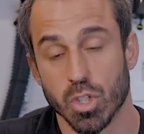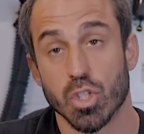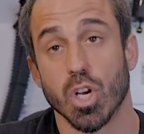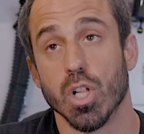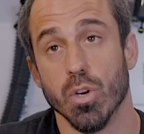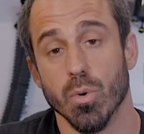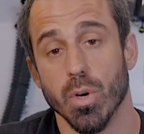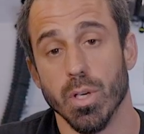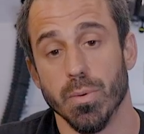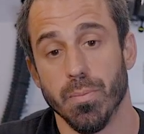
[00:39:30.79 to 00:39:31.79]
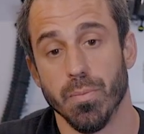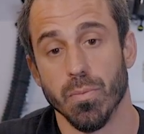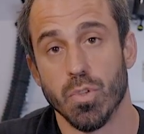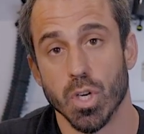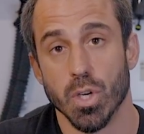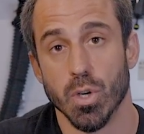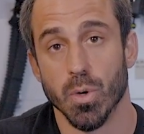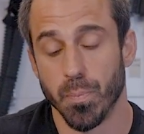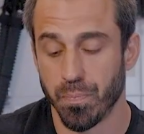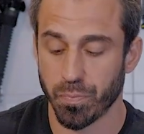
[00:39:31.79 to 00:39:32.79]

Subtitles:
a solenoid. So